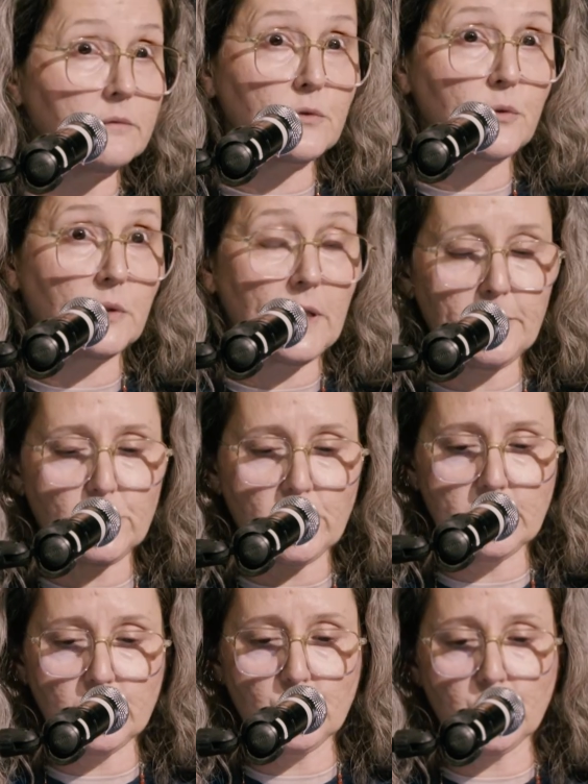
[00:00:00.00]
through climate
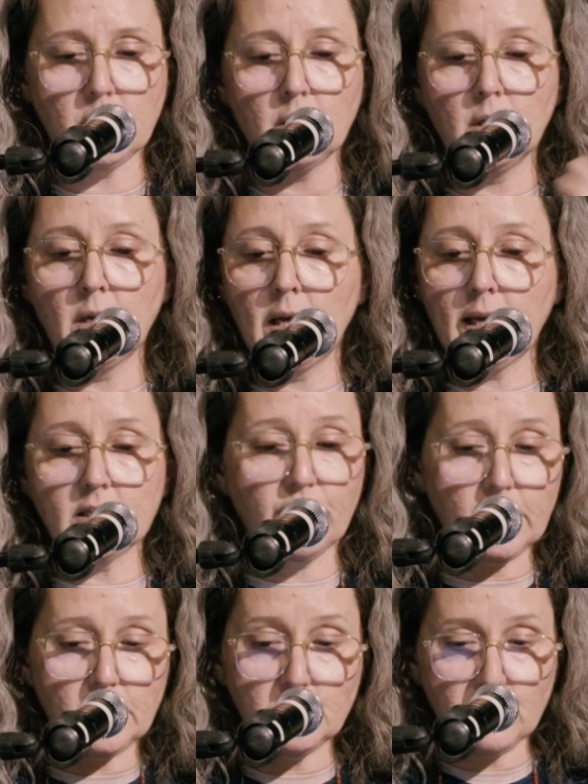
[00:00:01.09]
transition, as
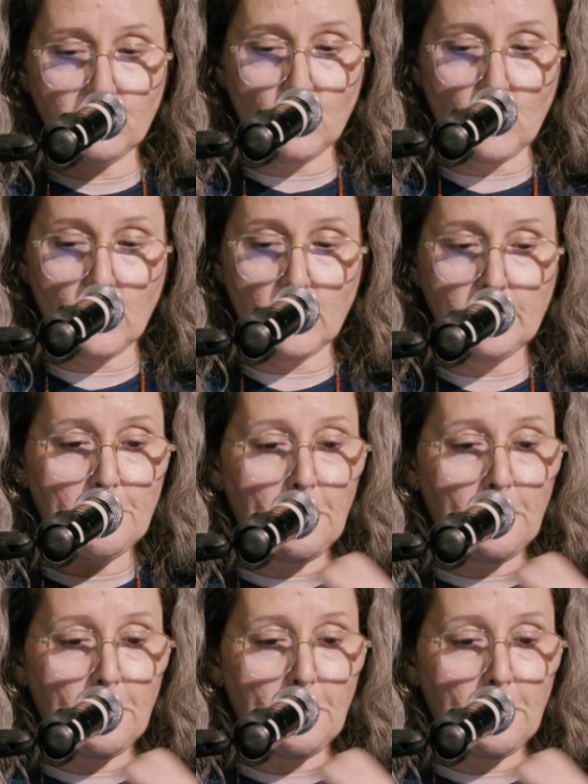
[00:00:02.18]
victims of war,